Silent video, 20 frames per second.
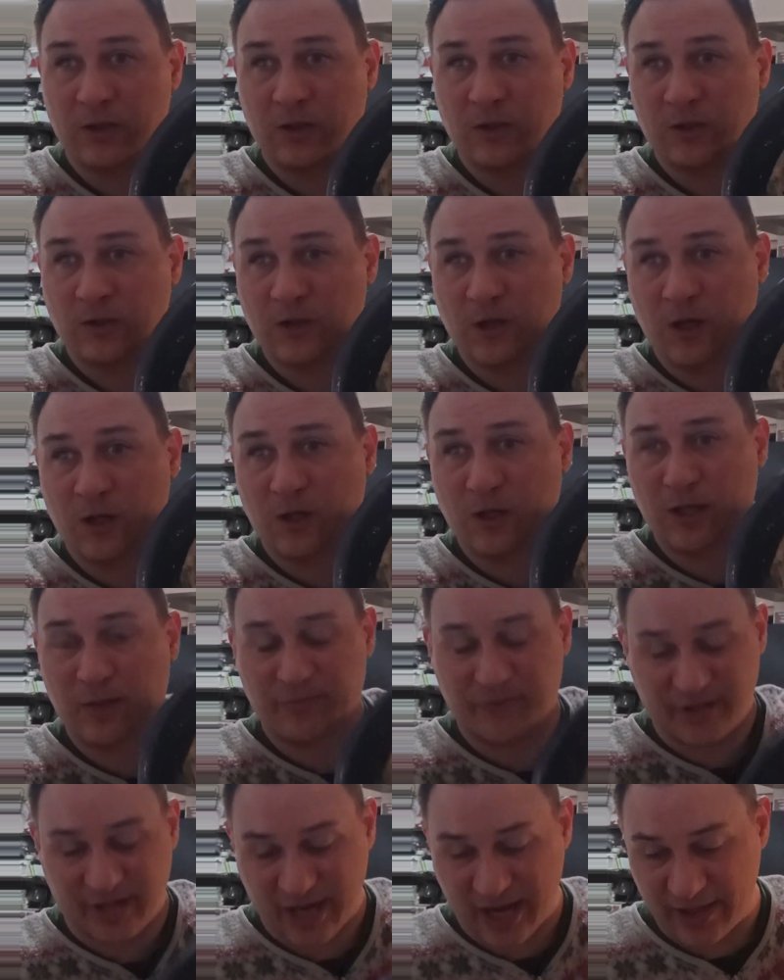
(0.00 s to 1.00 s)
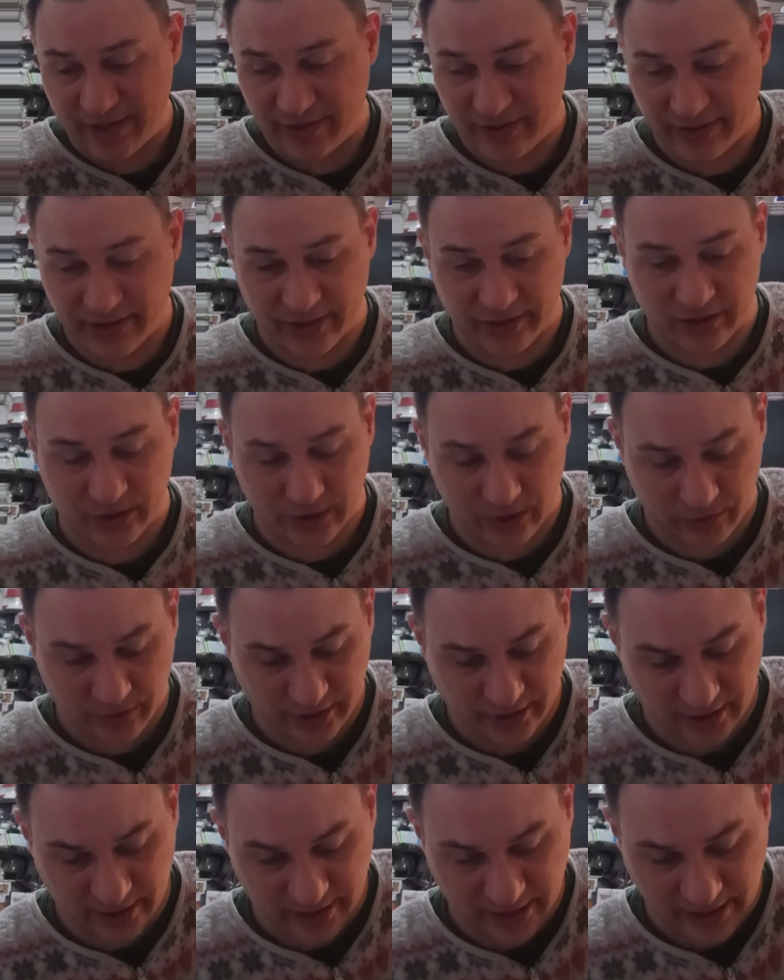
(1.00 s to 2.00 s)
it's all clumped together and it's
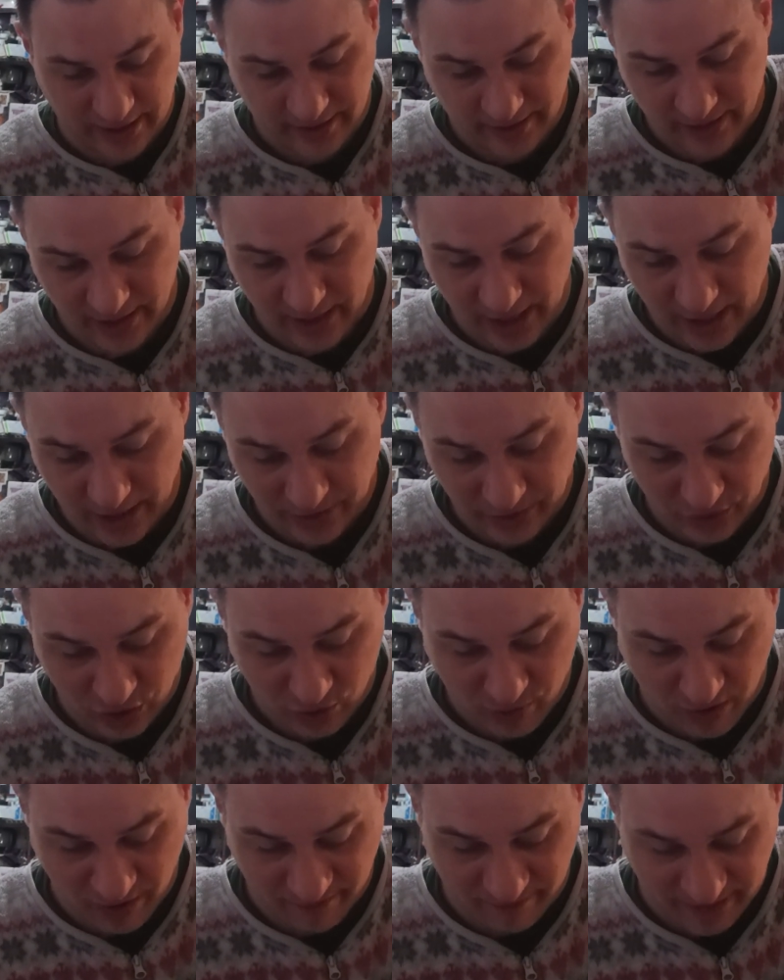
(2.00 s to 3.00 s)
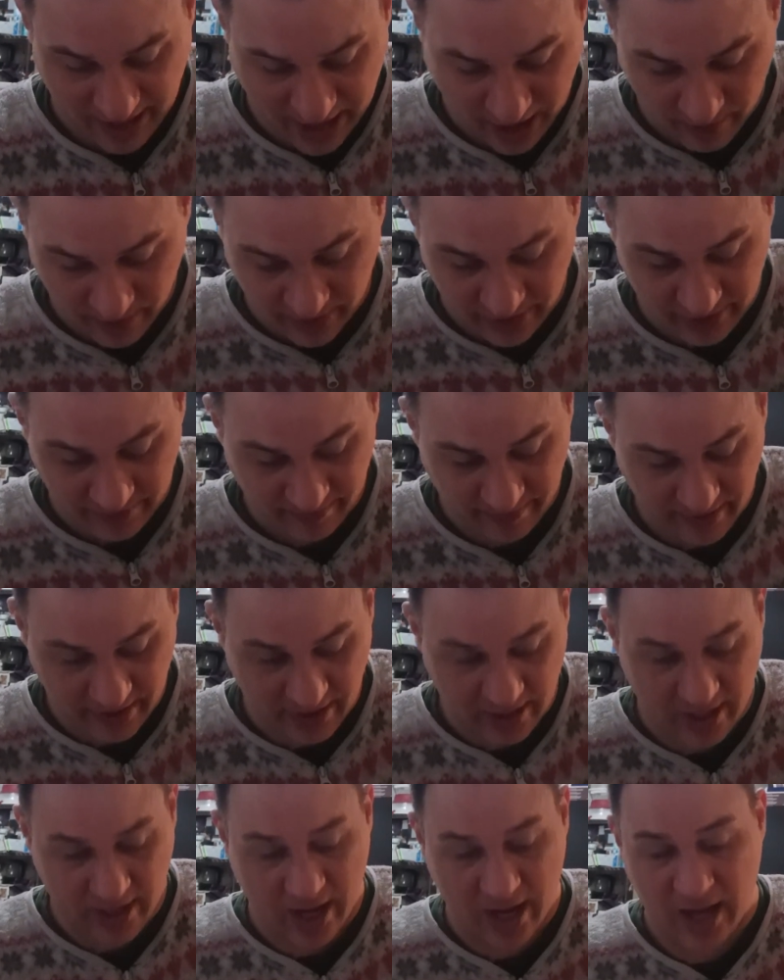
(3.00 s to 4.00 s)
loose in there, there's no more flour,
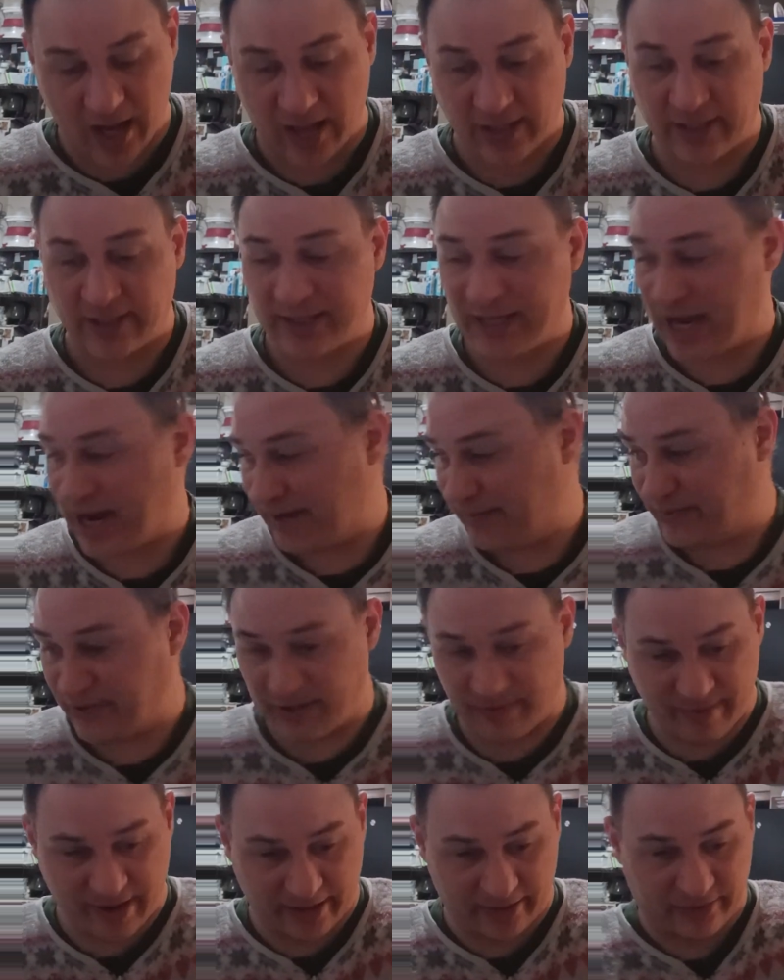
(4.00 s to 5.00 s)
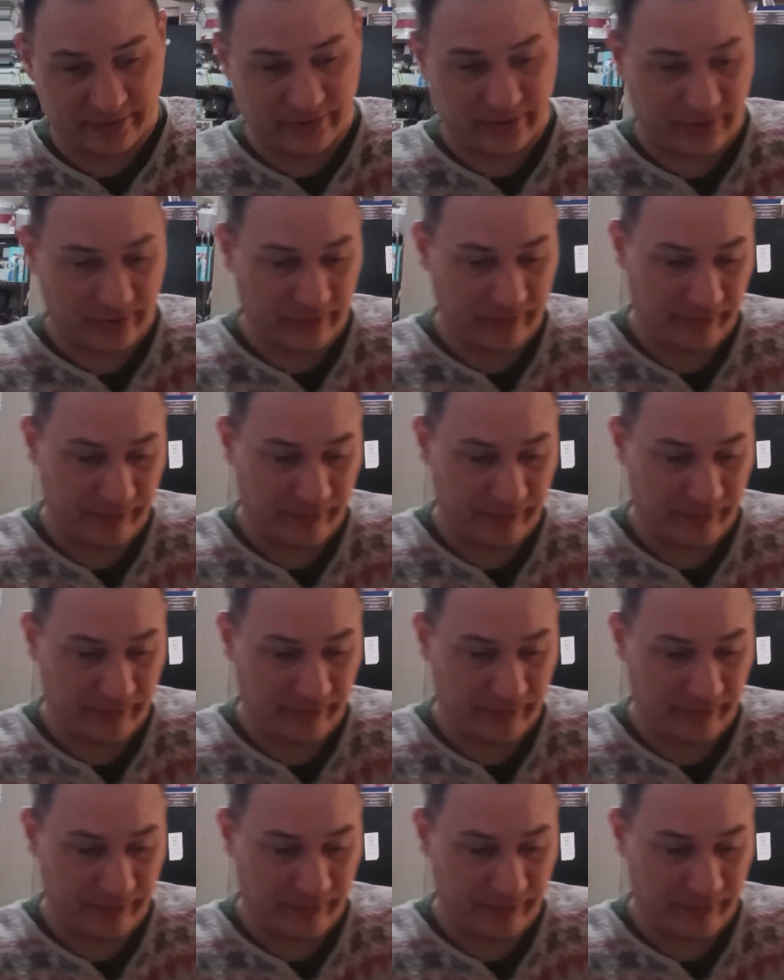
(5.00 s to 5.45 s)
it's time to mix.